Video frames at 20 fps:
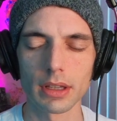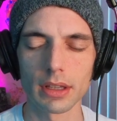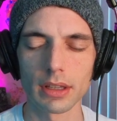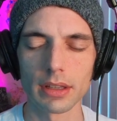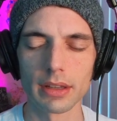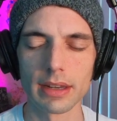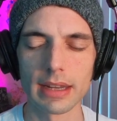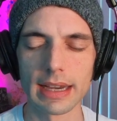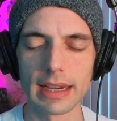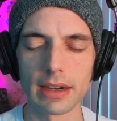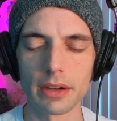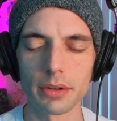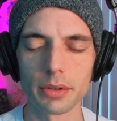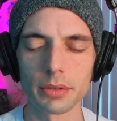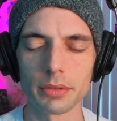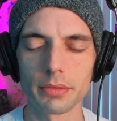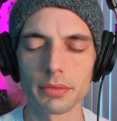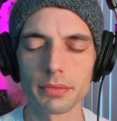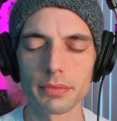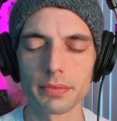
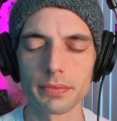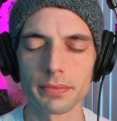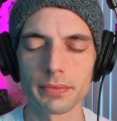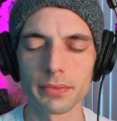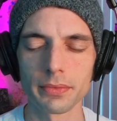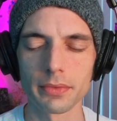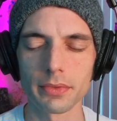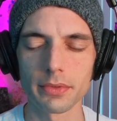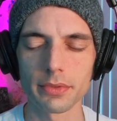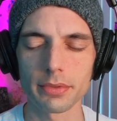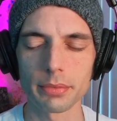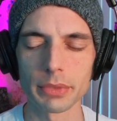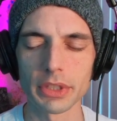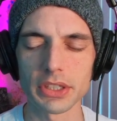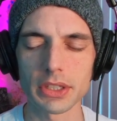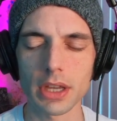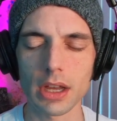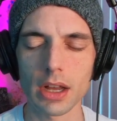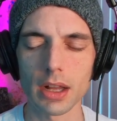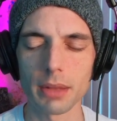Now, from the
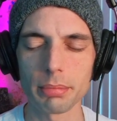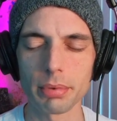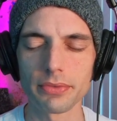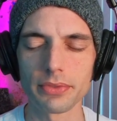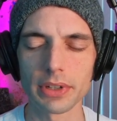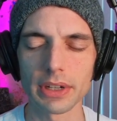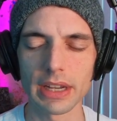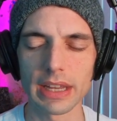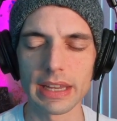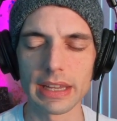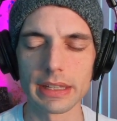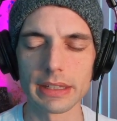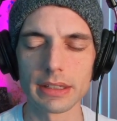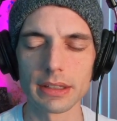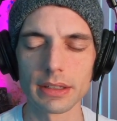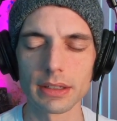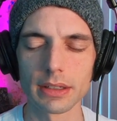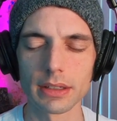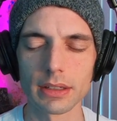top of your head,